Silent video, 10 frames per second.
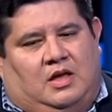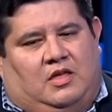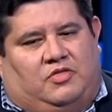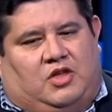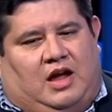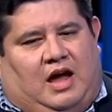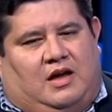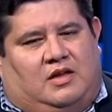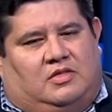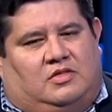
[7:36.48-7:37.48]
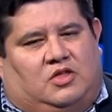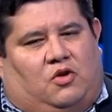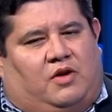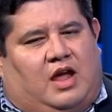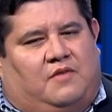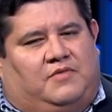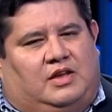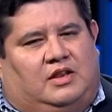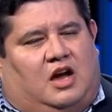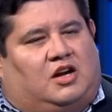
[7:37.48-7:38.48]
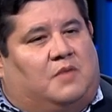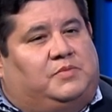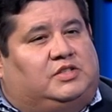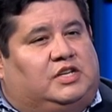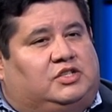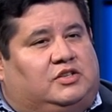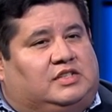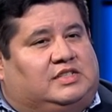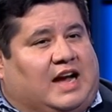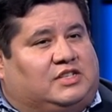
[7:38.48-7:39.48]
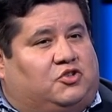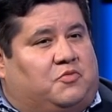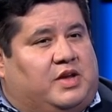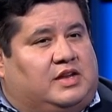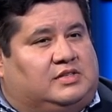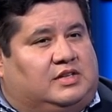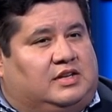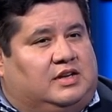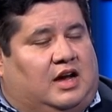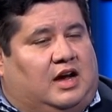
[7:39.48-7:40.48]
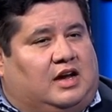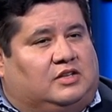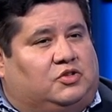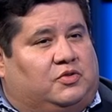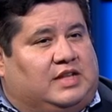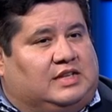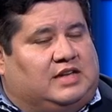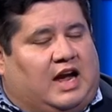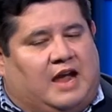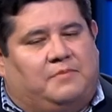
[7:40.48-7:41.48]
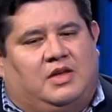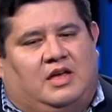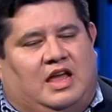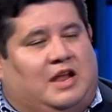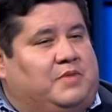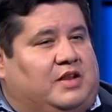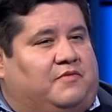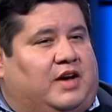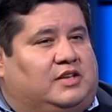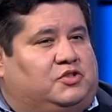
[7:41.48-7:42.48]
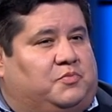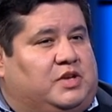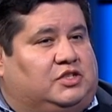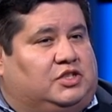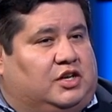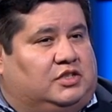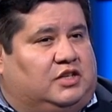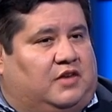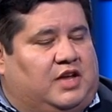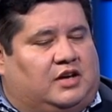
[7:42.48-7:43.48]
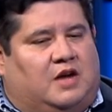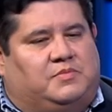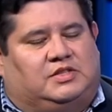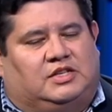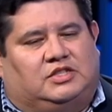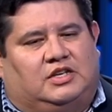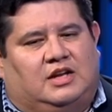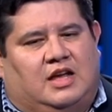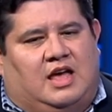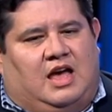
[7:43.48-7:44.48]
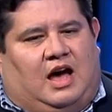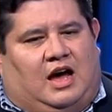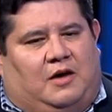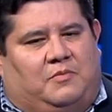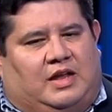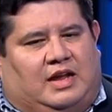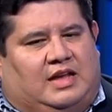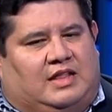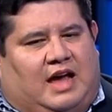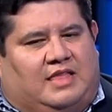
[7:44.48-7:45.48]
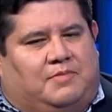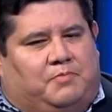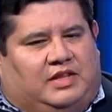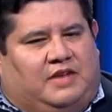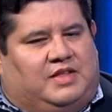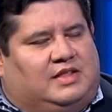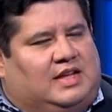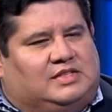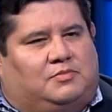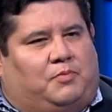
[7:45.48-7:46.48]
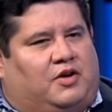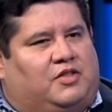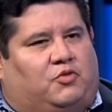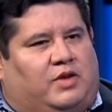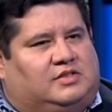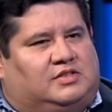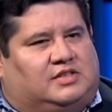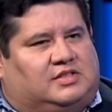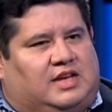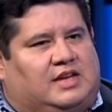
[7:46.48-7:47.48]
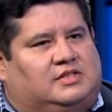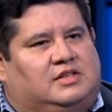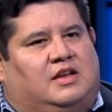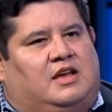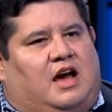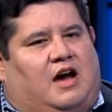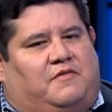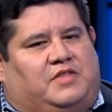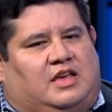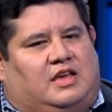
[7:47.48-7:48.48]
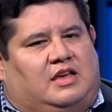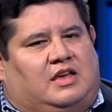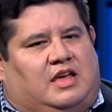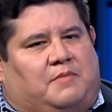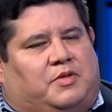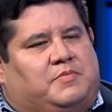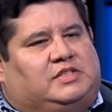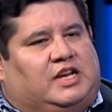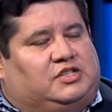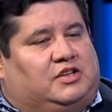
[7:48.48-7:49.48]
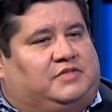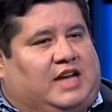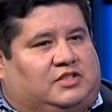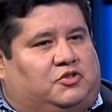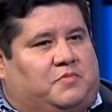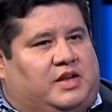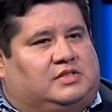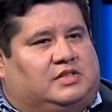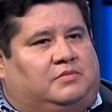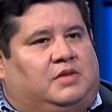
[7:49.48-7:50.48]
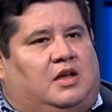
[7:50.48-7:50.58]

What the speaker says: They're having a competition in tactical medicine during that time, and I've been invited to be a judge of that competition. And again, I believe that that's part of the great success of the implementation of tactical medicine.